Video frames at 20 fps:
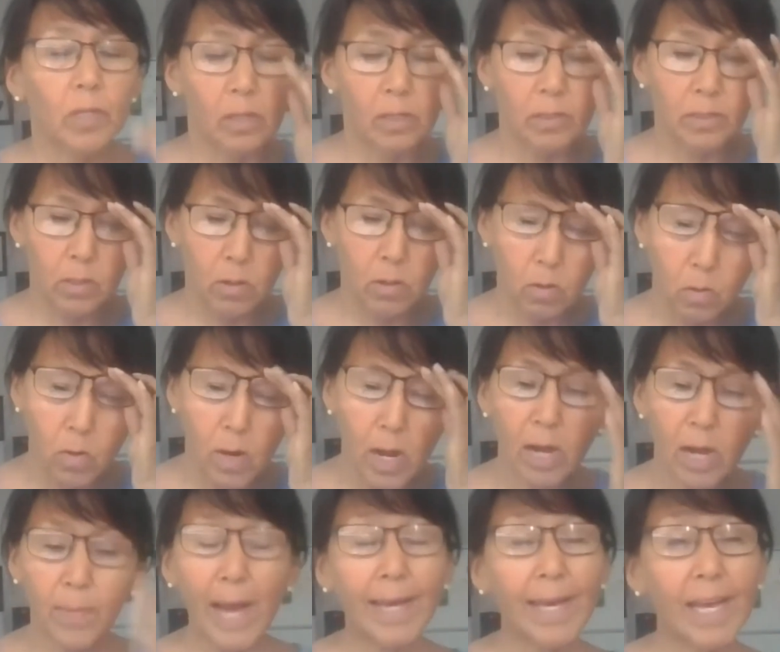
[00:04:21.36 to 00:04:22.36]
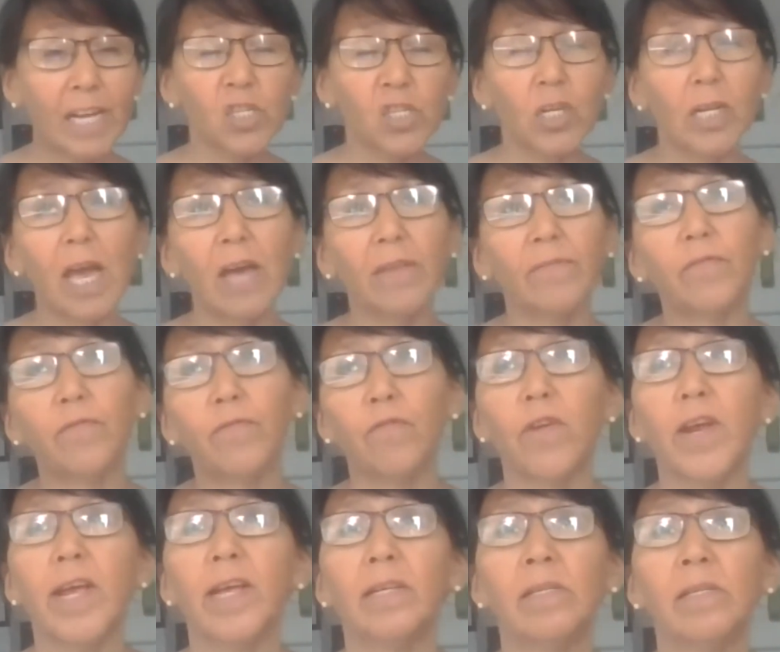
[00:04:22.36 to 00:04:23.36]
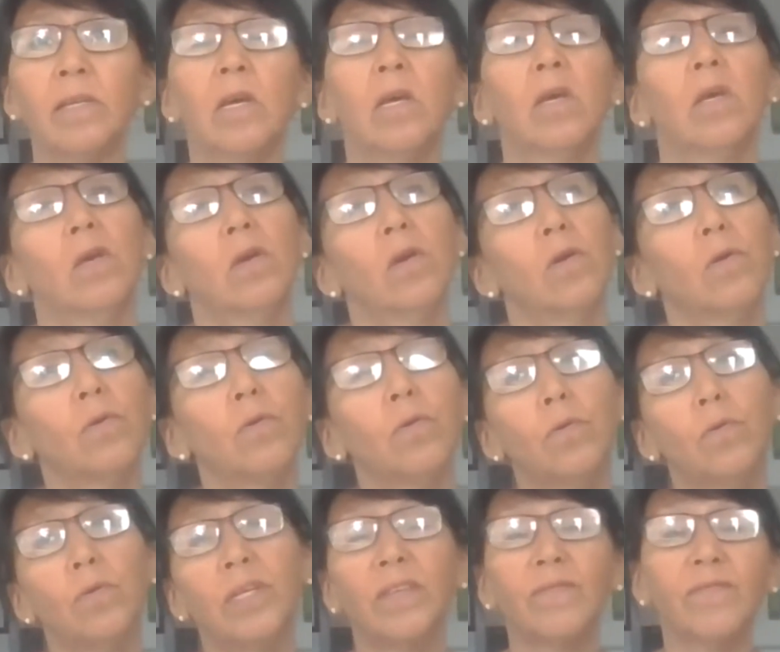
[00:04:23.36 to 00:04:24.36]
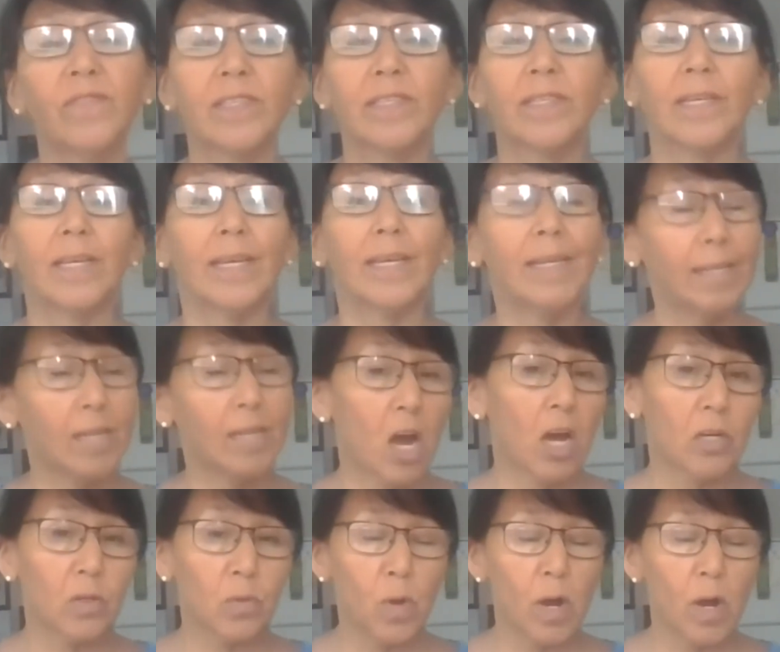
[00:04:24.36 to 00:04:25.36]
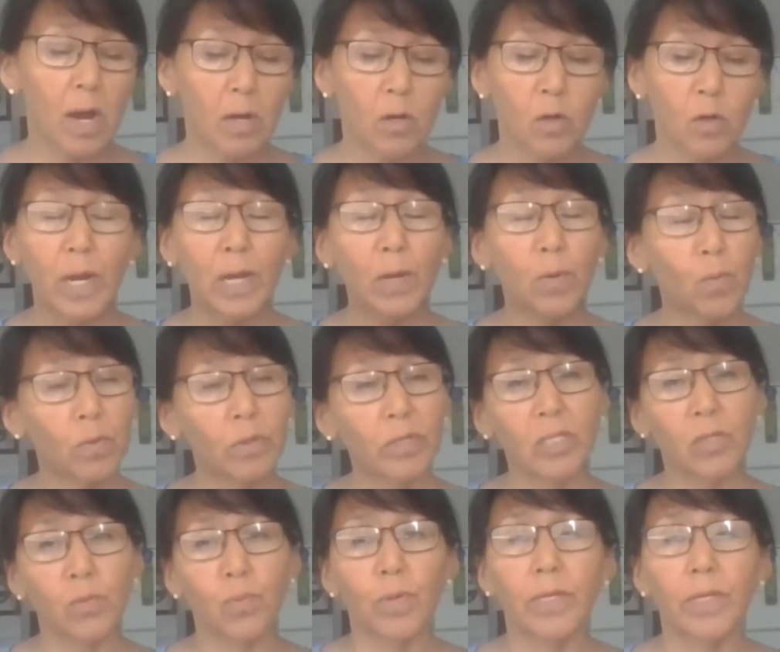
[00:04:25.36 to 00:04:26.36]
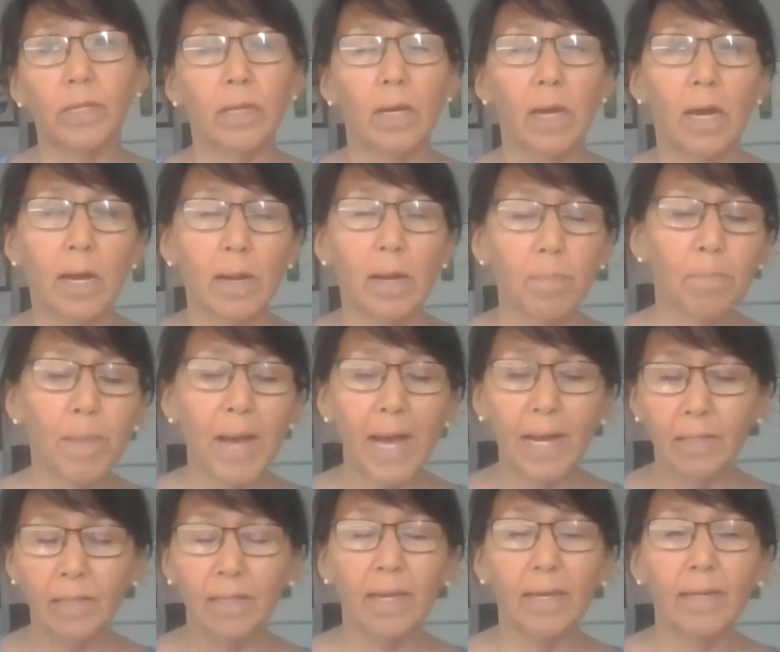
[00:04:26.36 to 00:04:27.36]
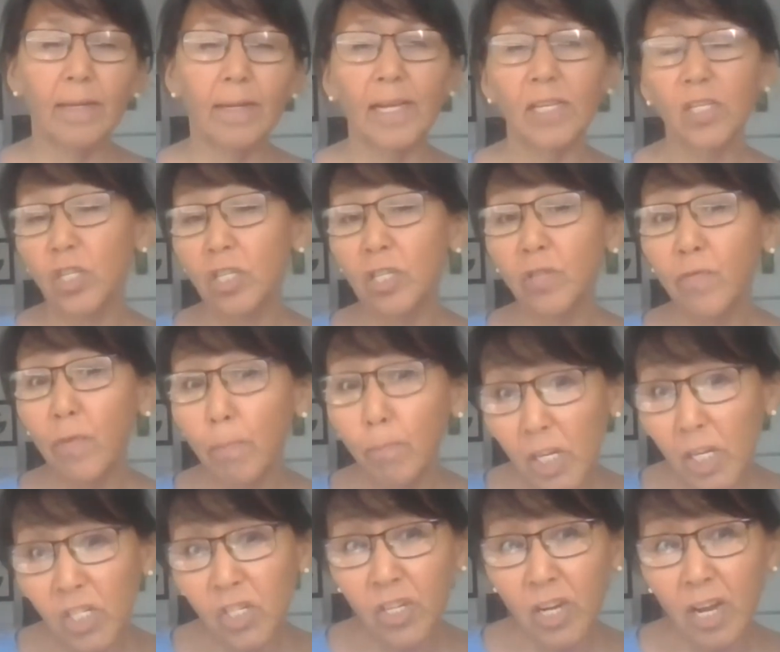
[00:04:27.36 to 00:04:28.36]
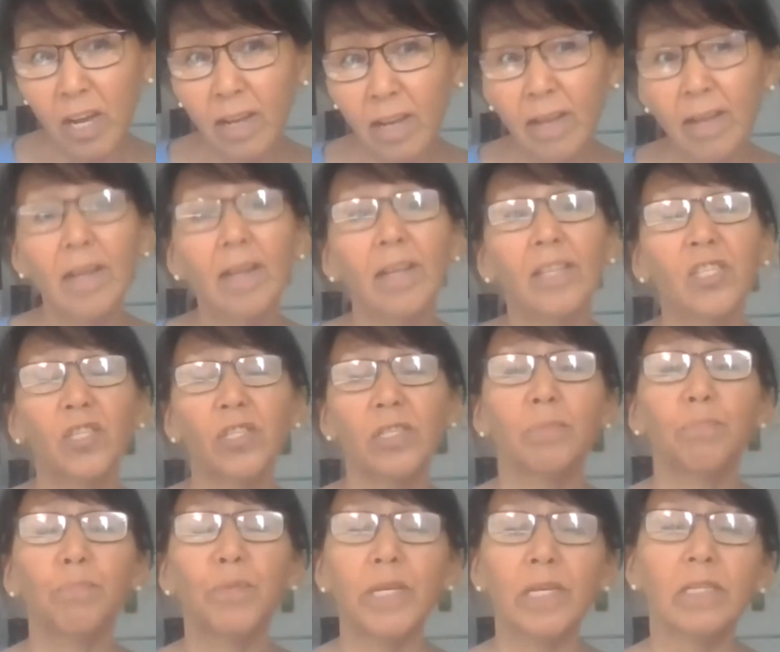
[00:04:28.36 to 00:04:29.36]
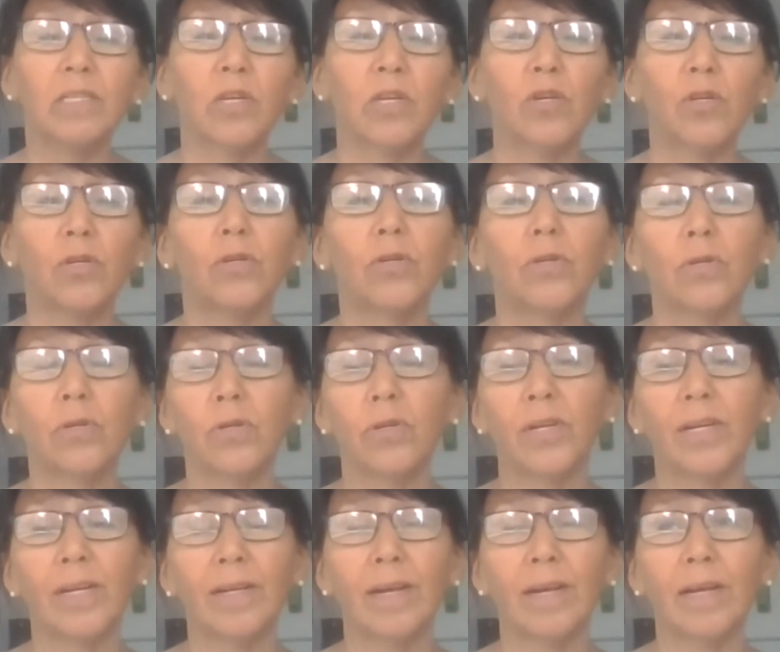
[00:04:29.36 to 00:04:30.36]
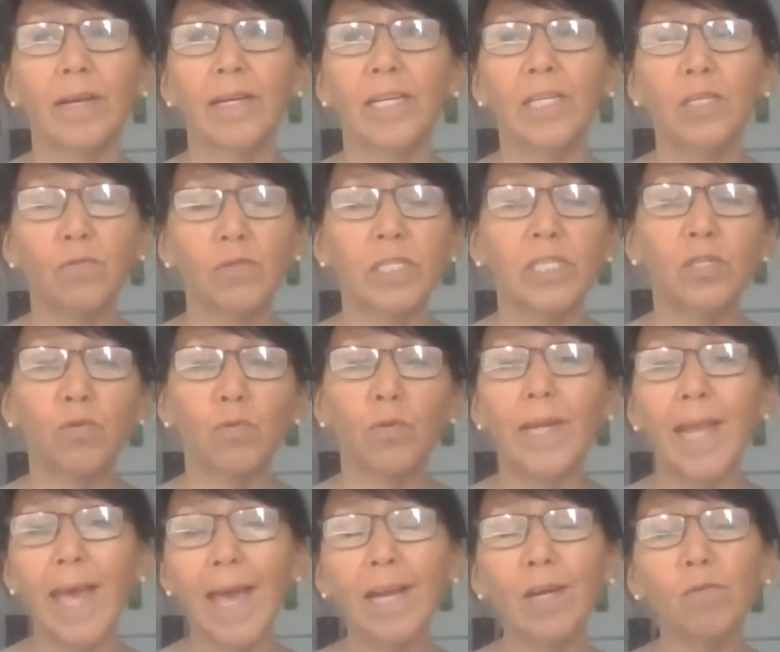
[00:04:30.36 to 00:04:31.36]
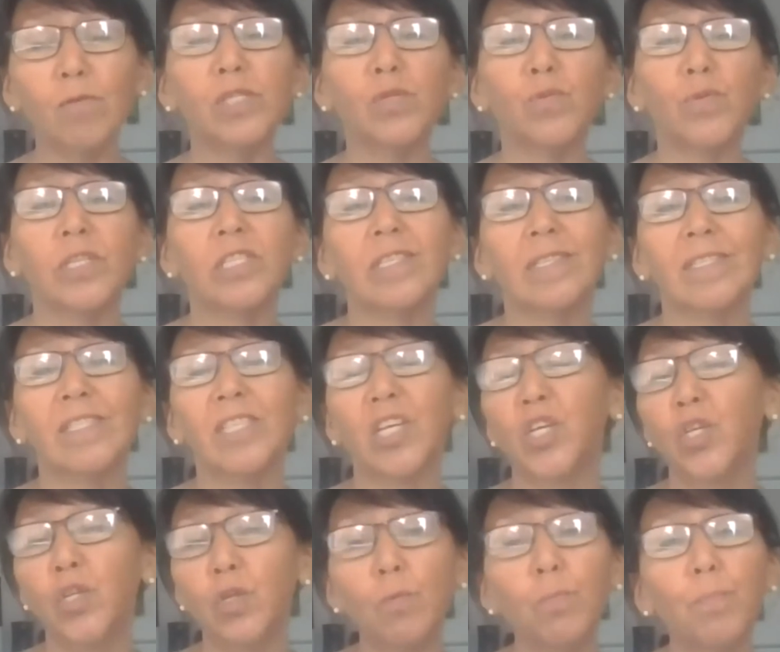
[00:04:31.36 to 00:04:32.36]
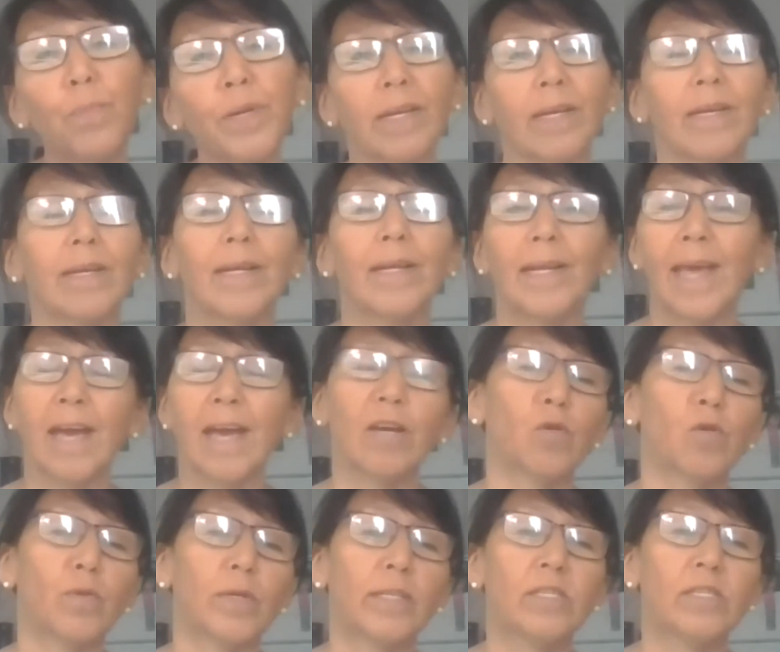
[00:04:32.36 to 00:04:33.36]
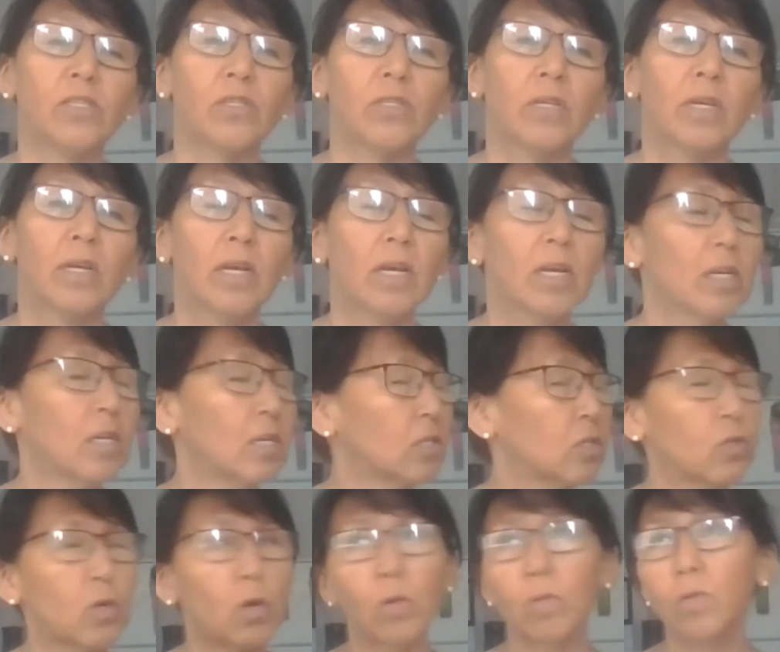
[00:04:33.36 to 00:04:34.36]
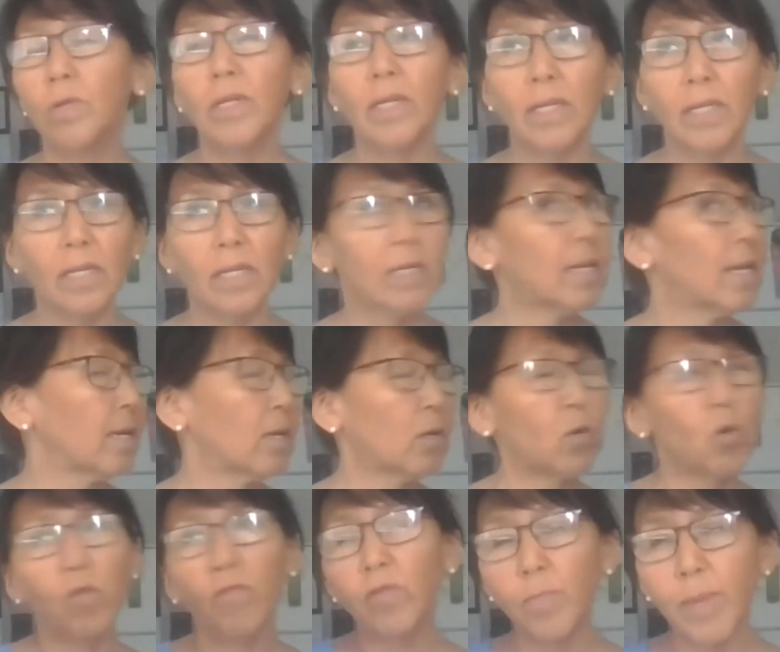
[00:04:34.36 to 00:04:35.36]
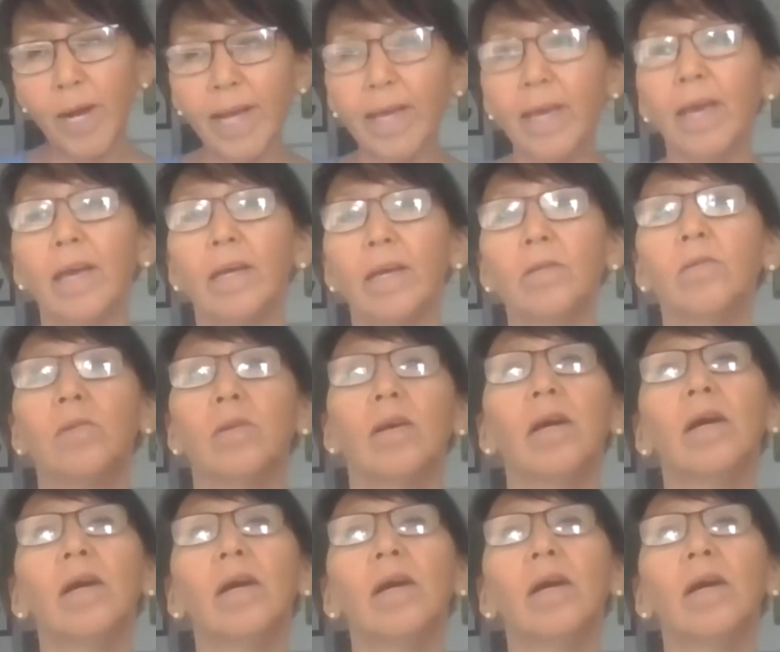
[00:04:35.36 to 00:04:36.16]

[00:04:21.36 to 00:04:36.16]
So I actually have a friend who lives in Ottawa, who I worked with back then, and she's from Russia. She speaks her Inuktitut language, which is the Yupik language, totally like over my head,